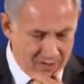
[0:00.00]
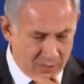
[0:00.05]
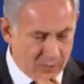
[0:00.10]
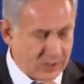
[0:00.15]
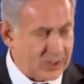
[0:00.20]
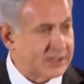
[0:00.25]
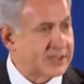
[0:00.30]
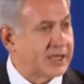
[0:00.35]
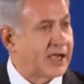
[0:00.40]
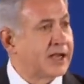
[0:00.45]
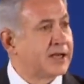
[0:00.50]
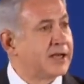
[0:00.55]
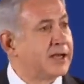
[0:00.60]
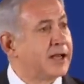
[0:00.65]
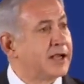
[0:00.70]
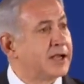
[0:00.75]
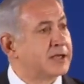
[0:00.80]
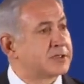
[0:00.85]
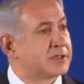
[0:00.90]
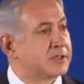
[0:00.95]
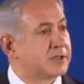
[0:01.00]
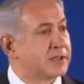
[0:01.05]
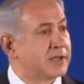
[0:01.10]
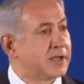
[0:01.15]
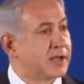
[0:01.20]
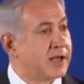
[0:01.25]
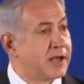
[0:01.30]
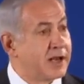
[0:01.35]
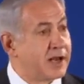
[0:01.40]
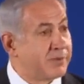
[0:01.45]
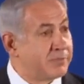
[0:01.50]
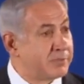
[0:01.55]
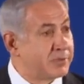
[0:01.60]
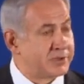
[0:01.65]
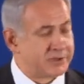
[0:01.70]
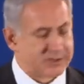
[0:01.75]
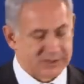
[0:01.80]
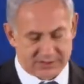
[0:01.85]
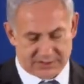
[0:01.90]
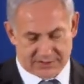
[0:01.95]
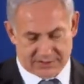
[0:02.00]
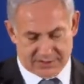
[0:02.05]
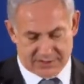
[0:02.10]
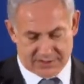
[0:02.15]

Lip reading: We're a tiny nation in numbers.